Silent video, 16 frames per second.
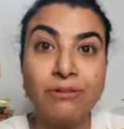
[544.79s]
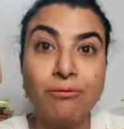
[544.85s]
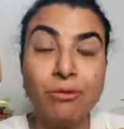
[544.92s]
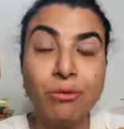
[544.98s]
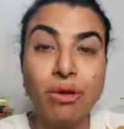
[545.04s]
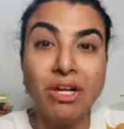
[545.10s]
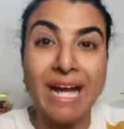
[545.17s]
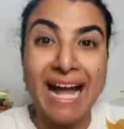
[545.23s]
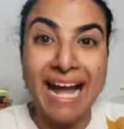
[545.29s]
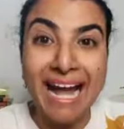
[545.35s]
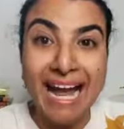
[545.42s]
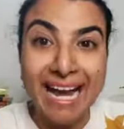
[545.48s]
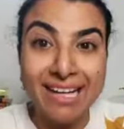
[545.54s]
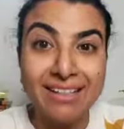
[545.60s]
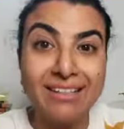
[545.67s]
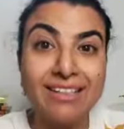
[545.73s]
if we want to
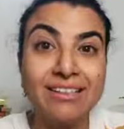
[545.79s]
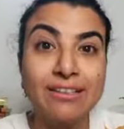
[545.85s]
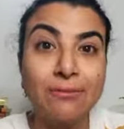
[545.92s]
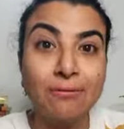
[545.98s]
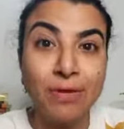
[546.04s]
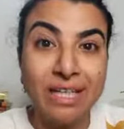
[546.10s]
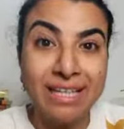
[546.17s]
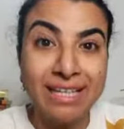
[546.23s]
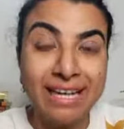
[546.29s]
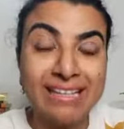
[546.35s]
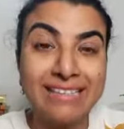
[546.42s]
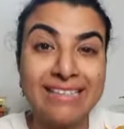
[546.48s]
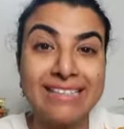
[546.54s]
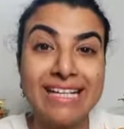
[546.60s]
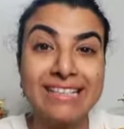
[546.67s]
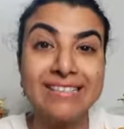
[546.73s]
handle the
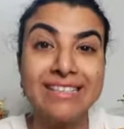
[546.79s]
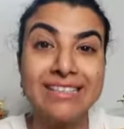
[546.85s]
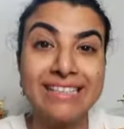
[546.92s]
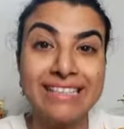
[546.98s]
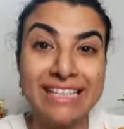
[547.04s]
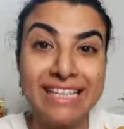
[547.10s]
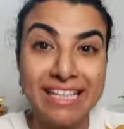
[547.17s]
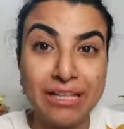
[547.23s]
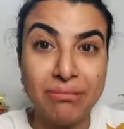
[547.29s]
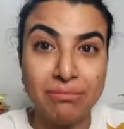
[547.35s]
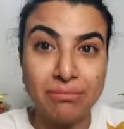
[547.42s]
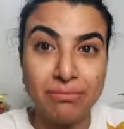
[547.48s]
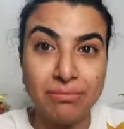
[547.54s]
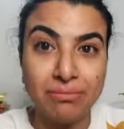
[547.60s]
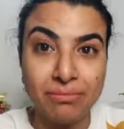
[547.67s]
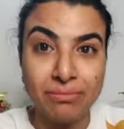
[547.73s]
finances as a team,
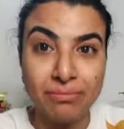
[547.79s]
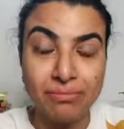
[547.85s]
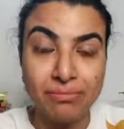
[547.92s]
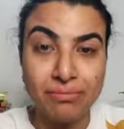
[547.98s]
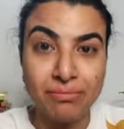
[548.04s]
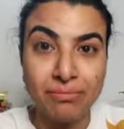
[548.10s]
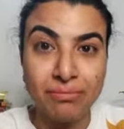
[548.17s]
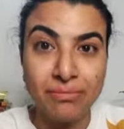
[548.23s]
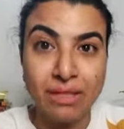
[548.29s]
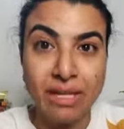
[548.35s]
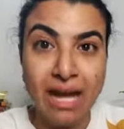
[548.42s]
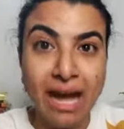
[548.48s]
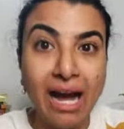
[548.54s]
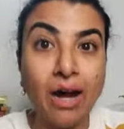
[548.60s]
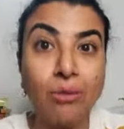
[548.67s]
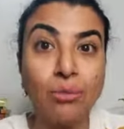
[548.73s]

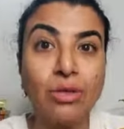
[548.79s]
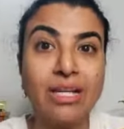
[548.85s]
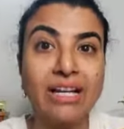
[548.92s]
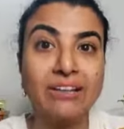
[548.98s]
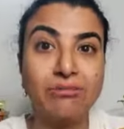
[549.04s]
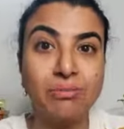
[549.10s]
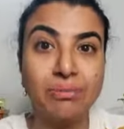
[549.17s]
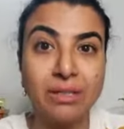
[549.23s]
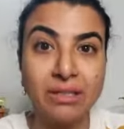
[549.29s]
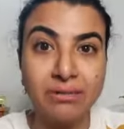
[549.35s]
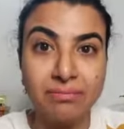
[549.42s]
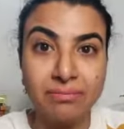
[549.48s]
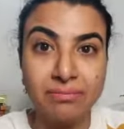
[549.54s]
how would life be?